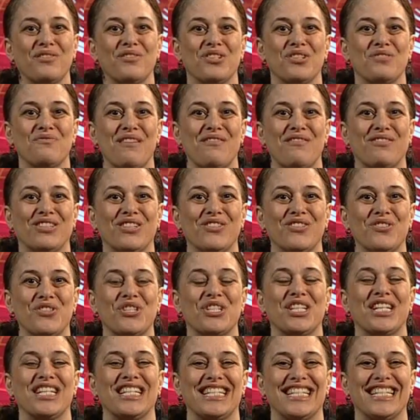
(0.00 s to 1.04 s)
Inclusion
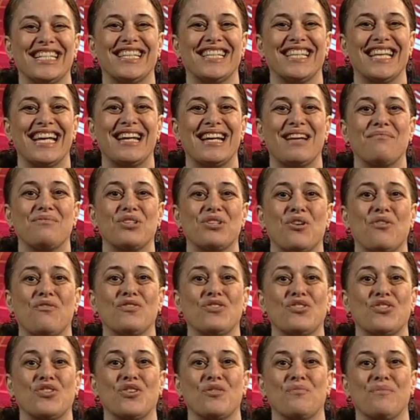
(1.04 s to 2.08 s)
Revolution. Until then, I'm
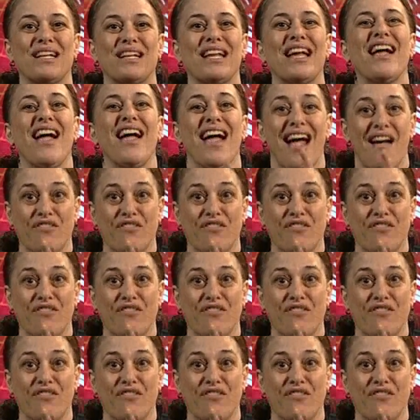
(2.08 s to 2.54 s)
Tova Sherman.